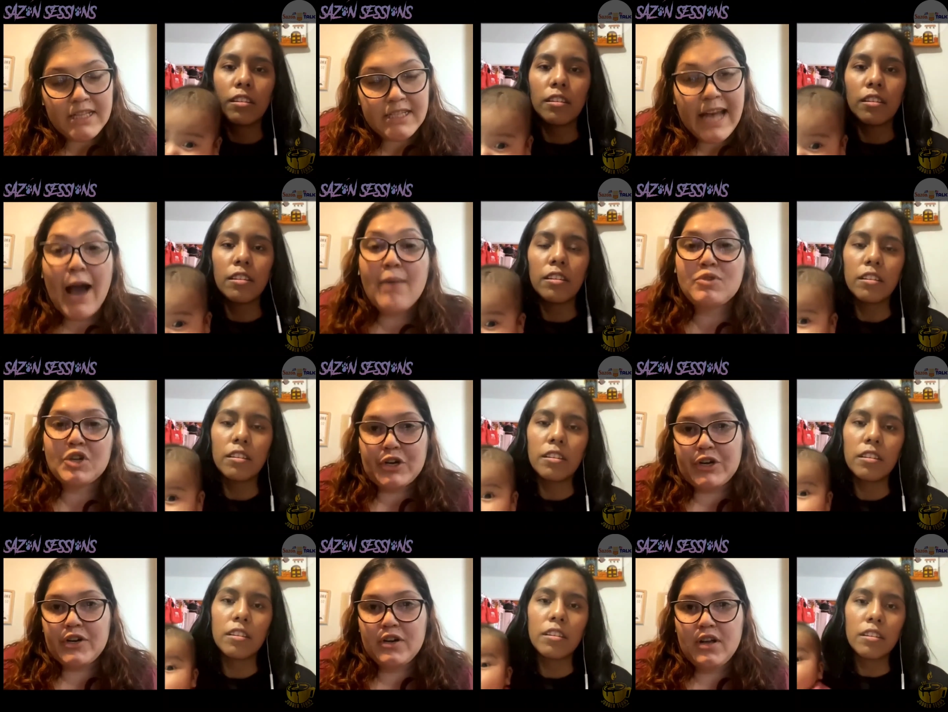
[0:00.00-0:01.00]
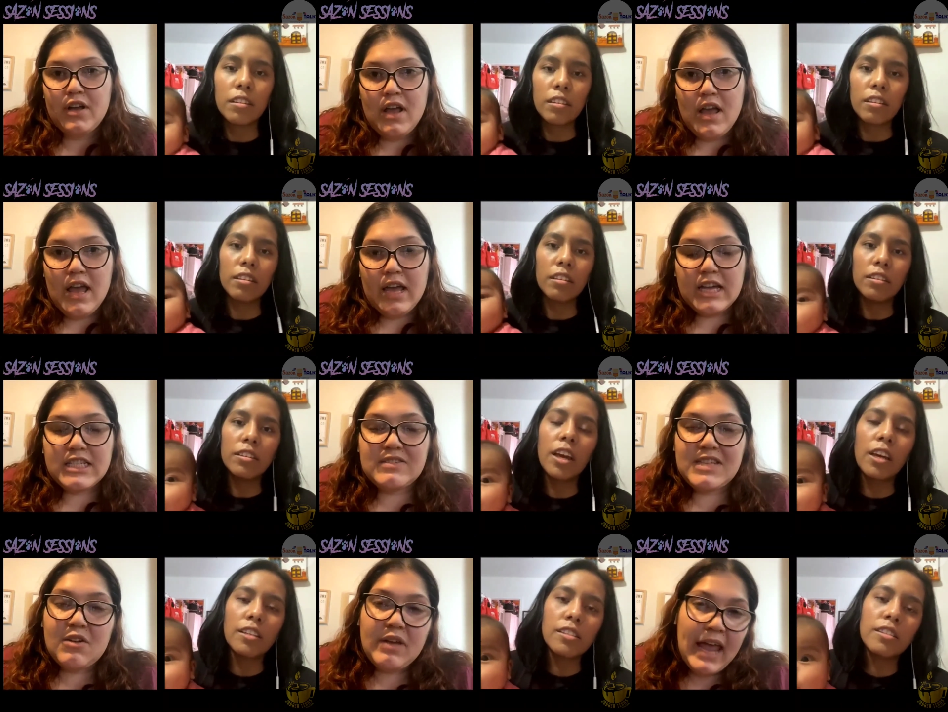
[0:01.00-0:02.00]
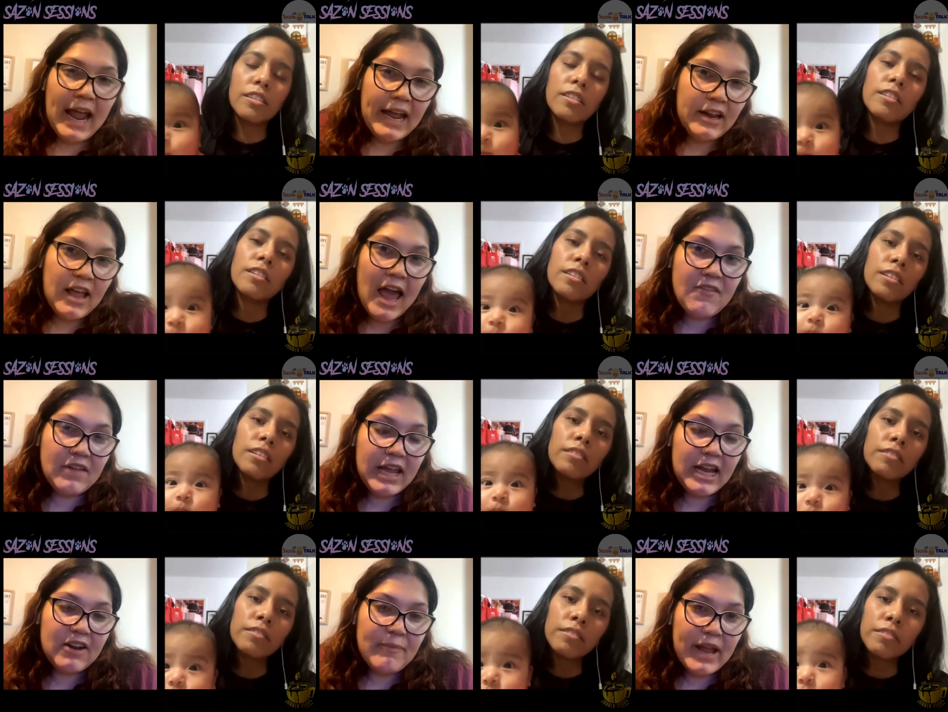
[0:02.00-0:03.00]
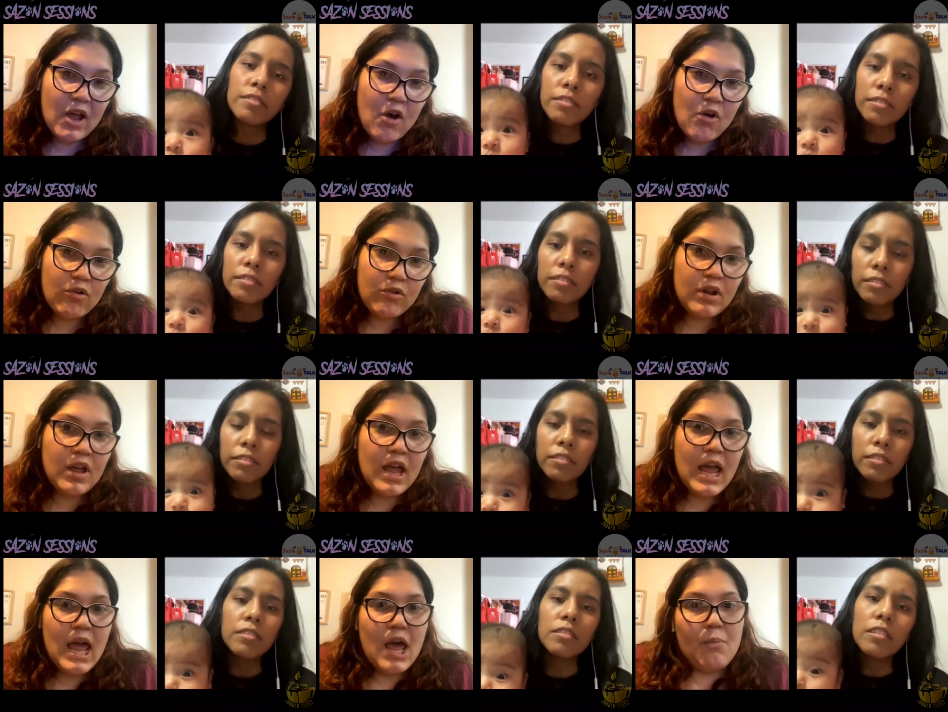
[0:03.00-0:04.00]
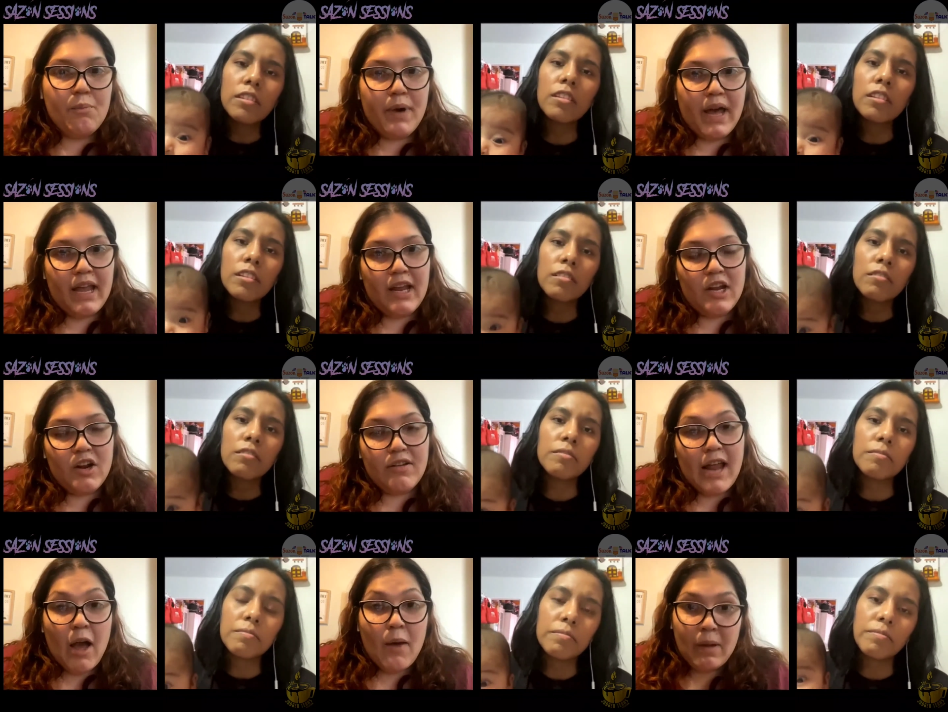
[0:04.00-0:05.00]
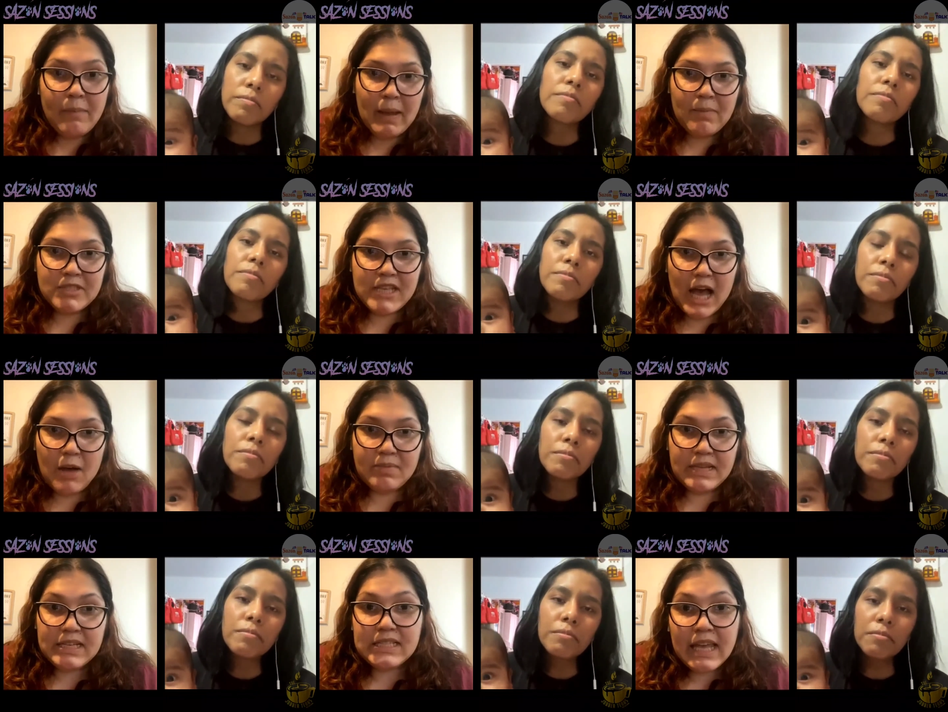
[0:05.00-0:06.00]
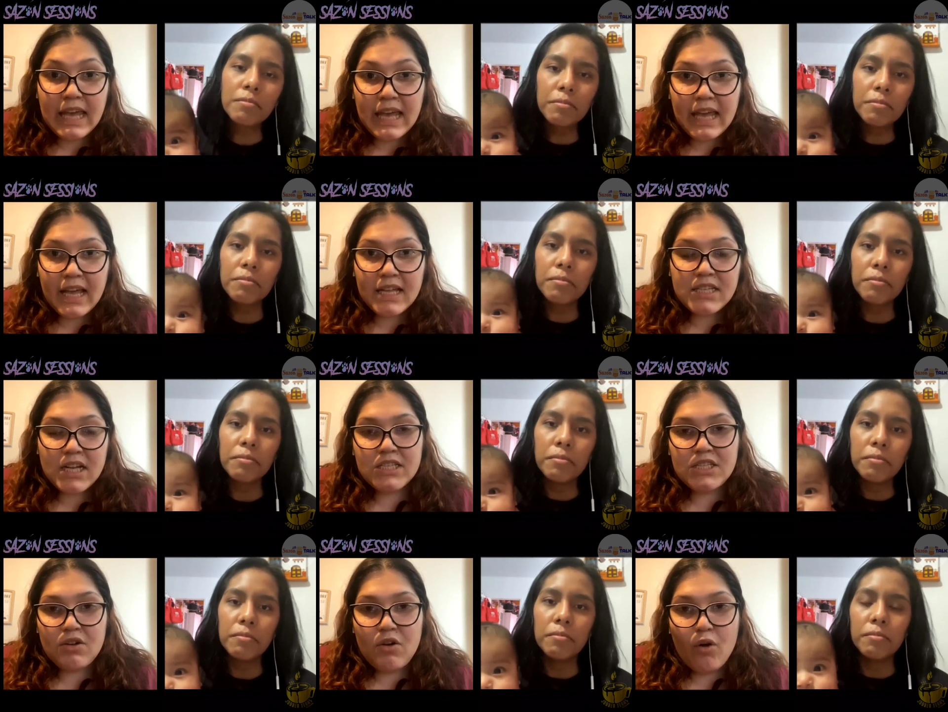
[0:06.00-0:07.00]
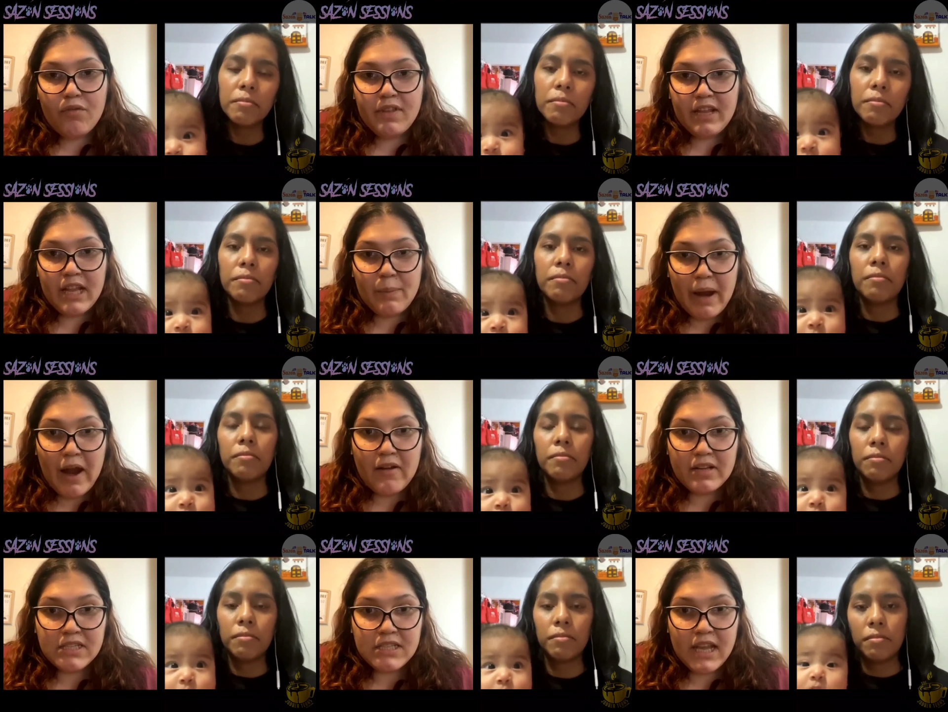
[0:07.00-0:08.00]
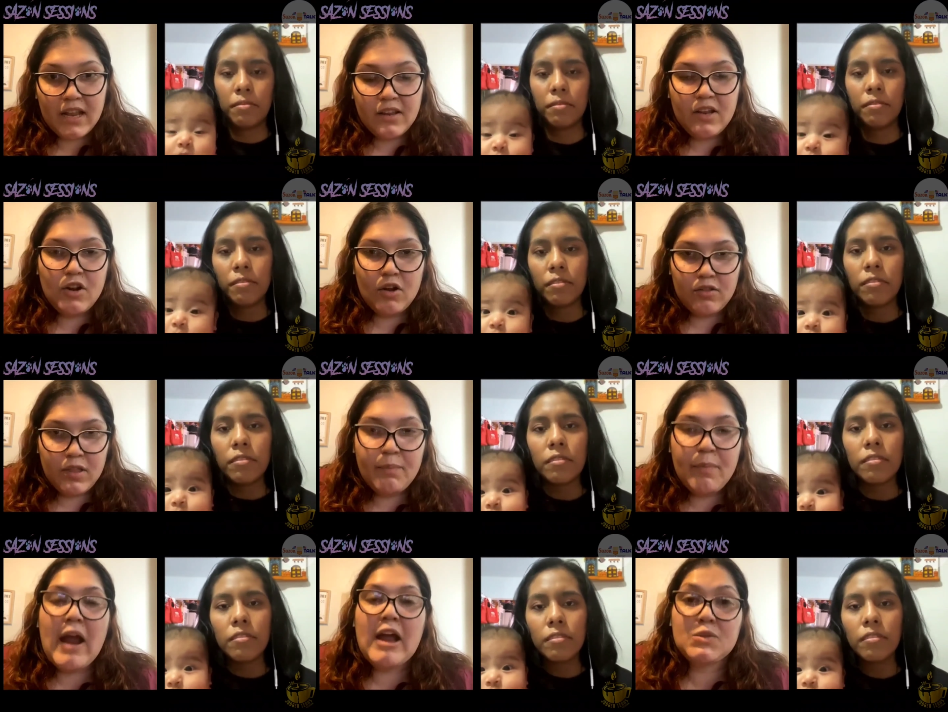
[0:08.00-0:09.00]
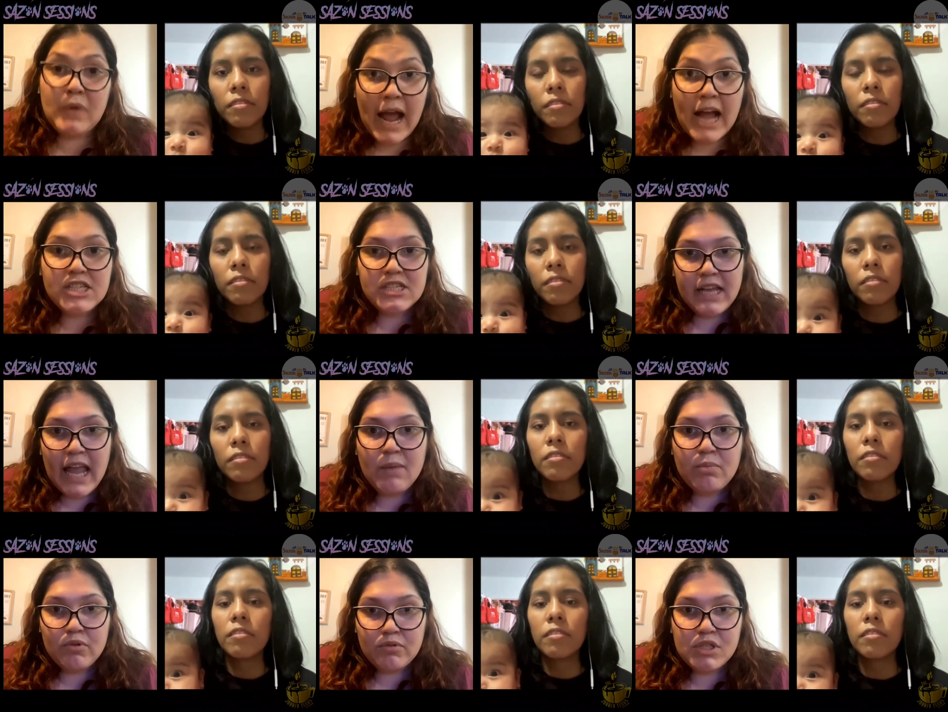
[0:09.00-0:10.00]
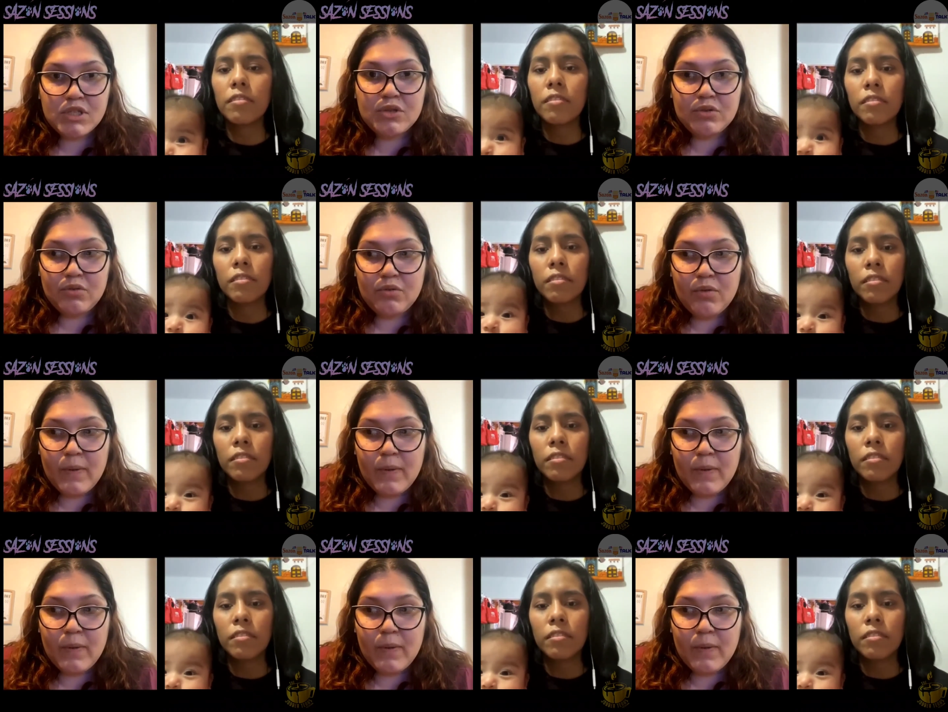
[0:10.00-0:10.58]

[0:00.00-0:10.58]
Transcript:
Speaker 1: helped her. Because yes. she's like, okay, I couldn't have a kid of my own. But, you know, now I'm able to help these kids until hopefully their parents get, you know, the parents were actually able to